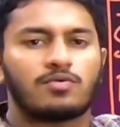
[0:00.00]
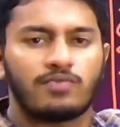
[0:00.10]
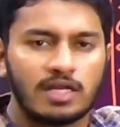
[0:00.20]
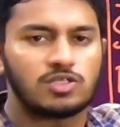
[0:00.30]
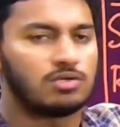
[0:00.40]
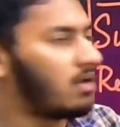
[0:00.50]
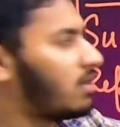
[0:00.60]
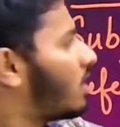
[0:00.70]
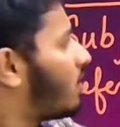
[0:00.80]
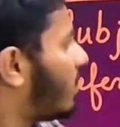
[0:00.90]
very sure
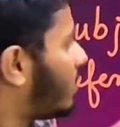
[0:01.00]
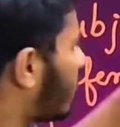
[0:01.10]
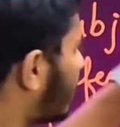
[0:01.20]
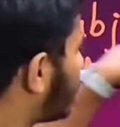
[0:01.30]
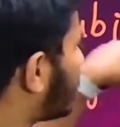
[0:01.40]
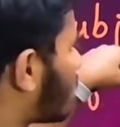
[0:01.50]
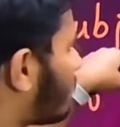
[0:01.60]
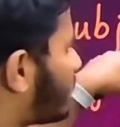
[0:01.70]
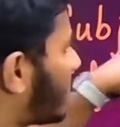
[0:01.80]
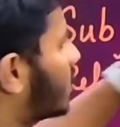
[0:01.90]
when writing the
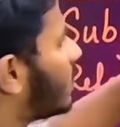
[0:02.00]
subject.